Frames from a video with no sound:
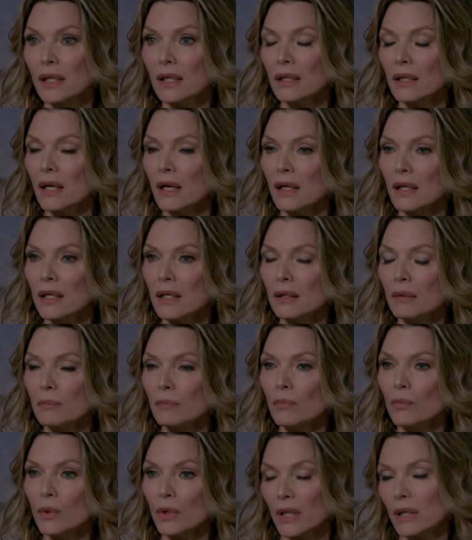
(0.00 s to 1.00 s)
it, it,
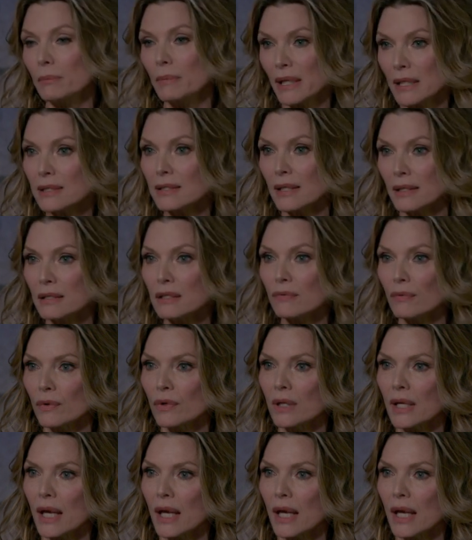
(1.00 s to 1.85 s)
really makes sense for the